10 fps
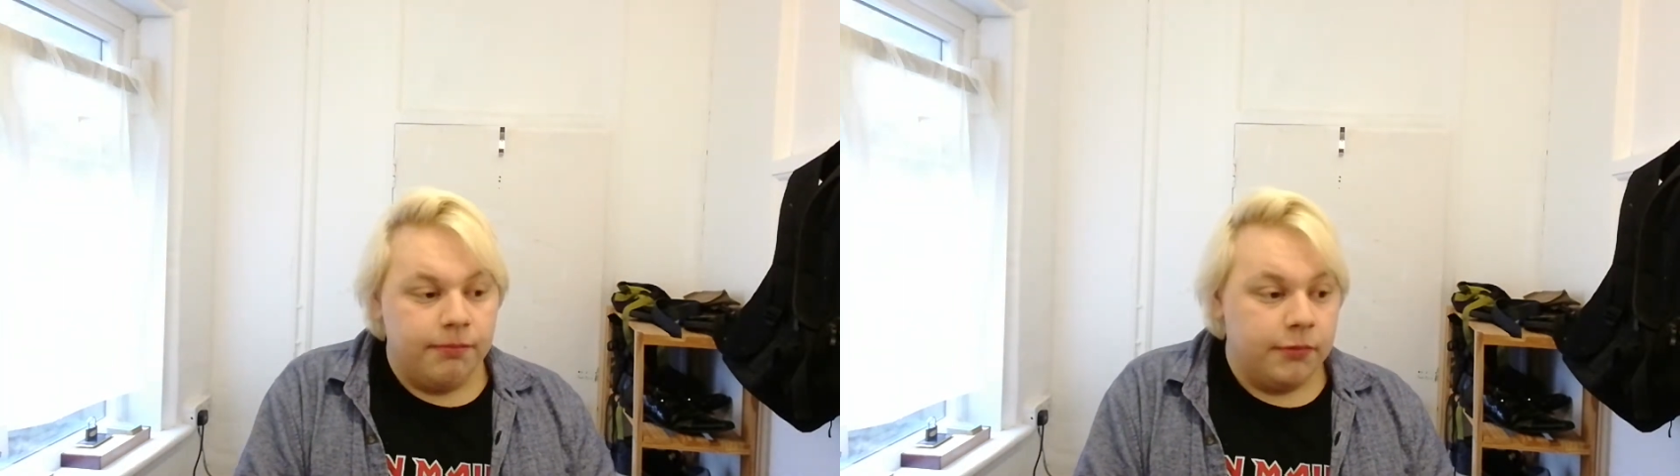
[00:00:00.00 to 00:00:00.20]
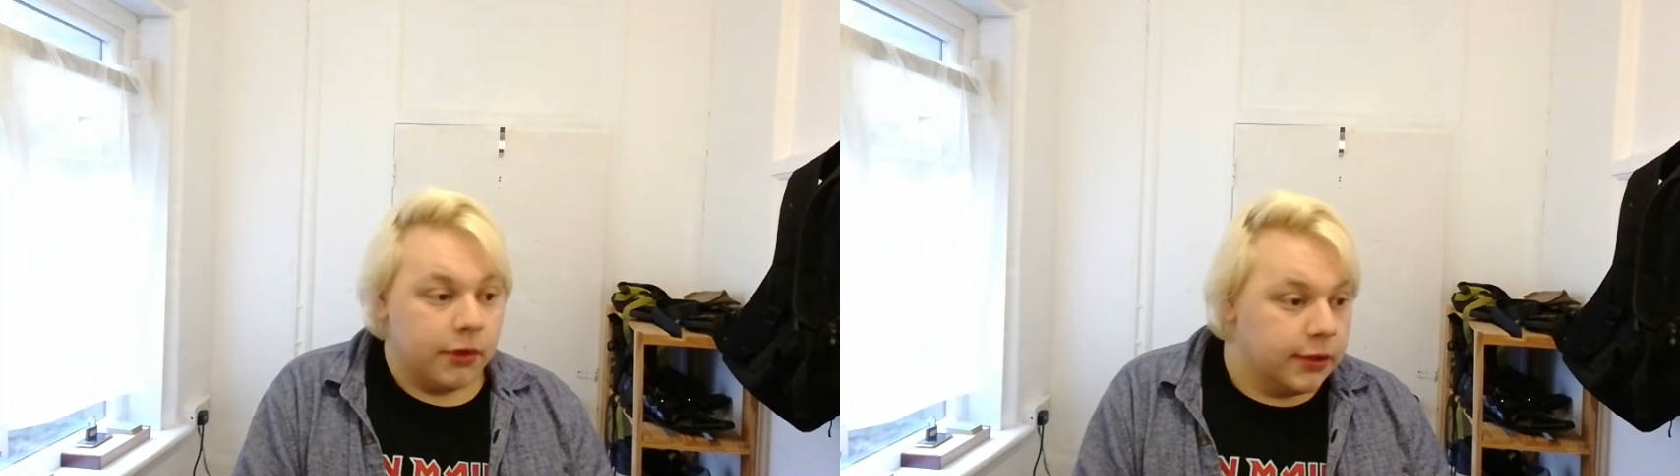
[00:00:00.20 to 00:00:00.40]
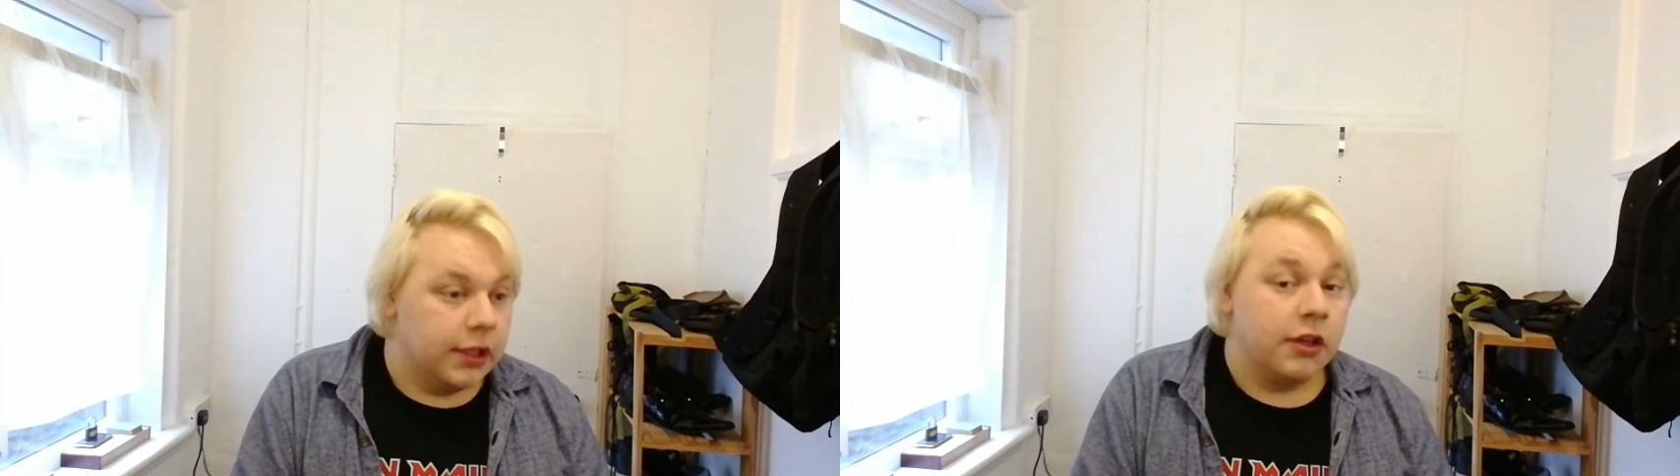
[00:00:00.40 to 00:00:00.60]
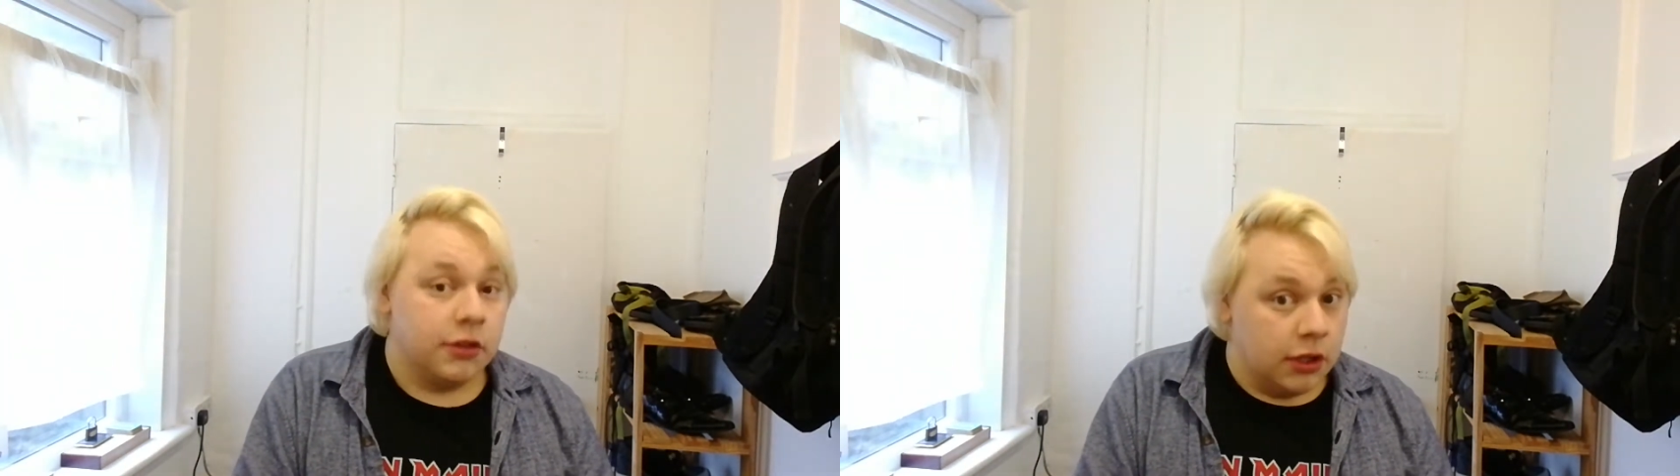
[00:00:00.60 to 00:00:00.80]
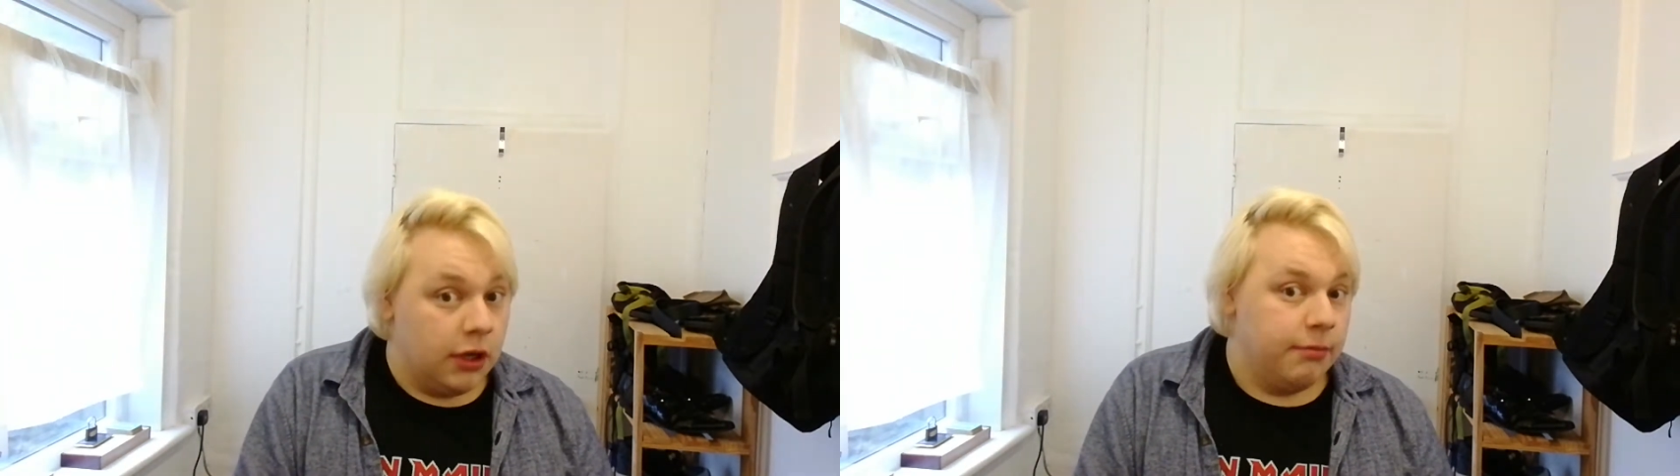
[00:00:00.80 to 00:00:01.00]
using
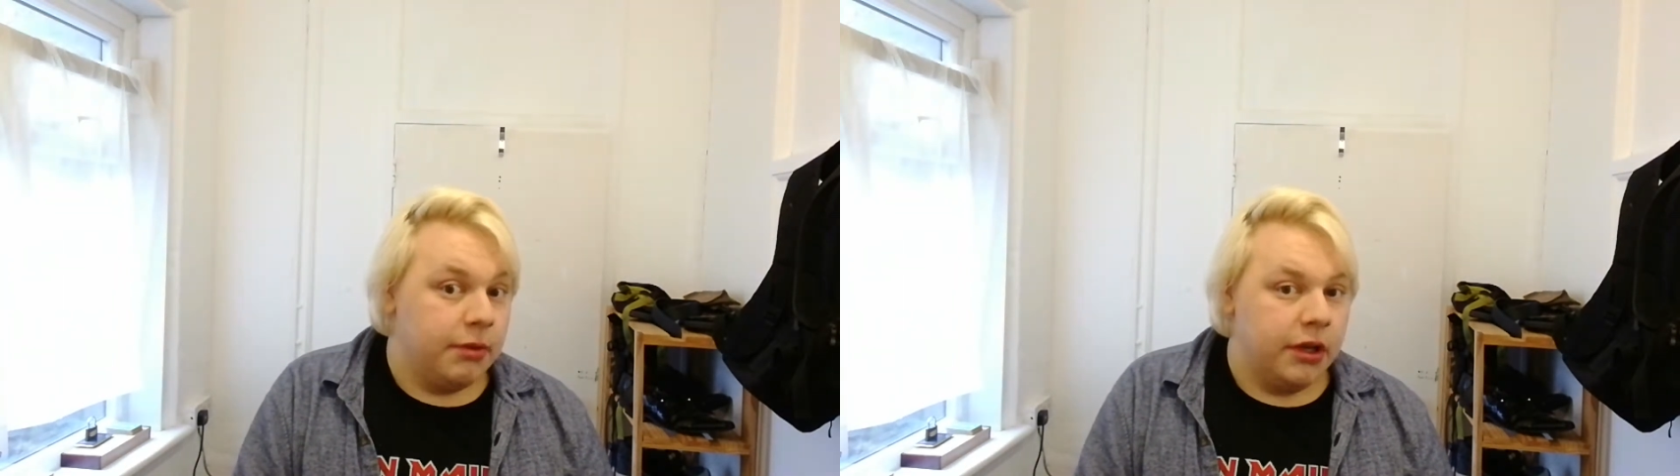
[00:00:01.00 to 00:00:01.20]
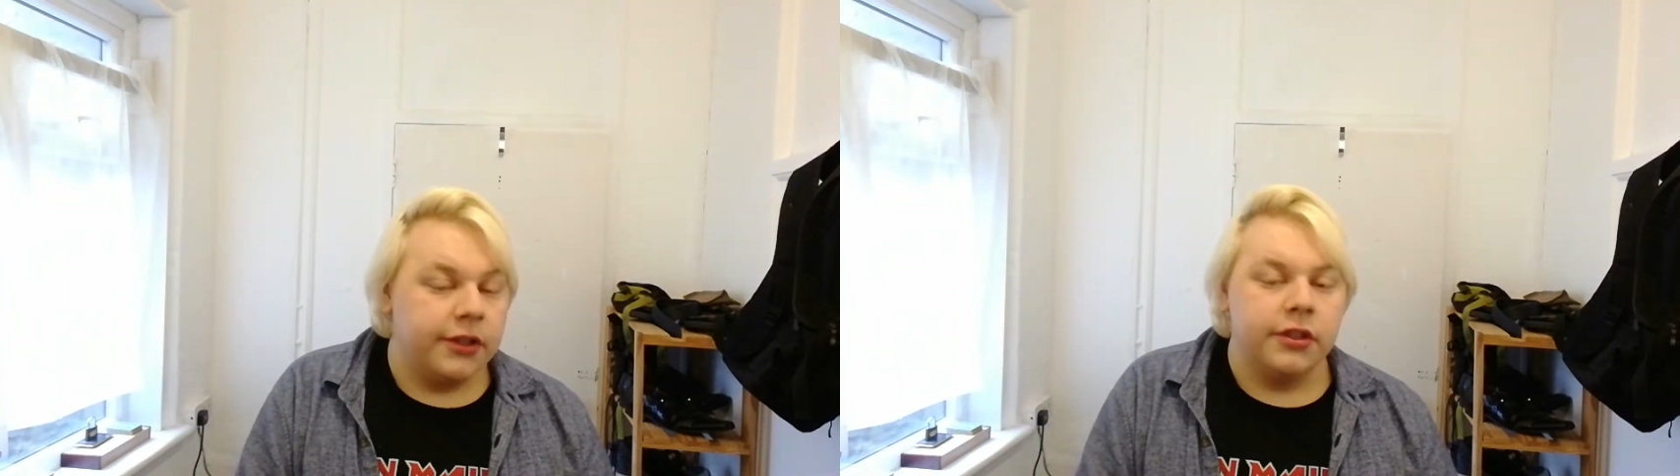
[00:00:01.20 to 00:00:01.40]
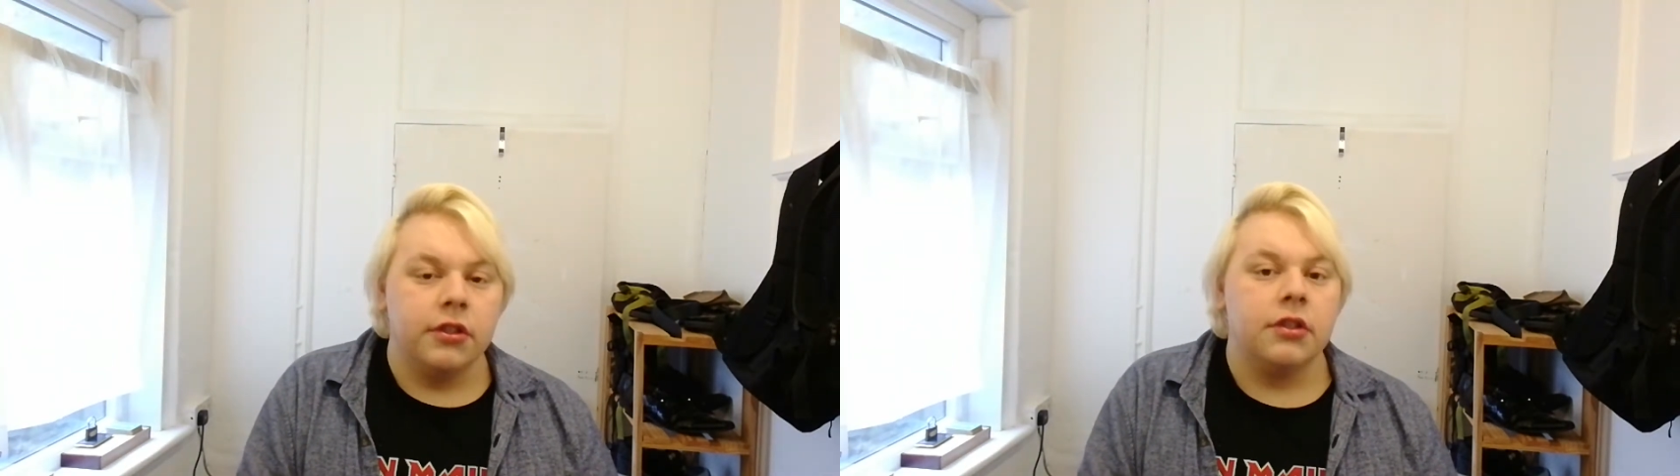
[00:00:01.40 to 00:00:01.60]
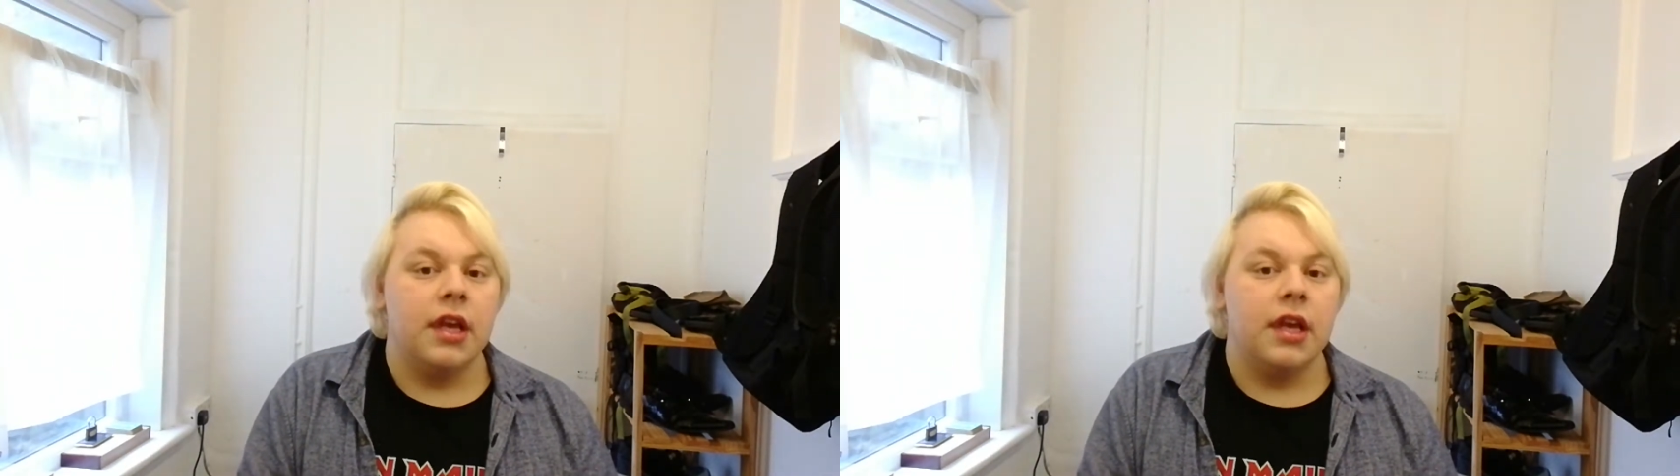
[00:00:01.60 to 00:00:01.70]
Tartan Productions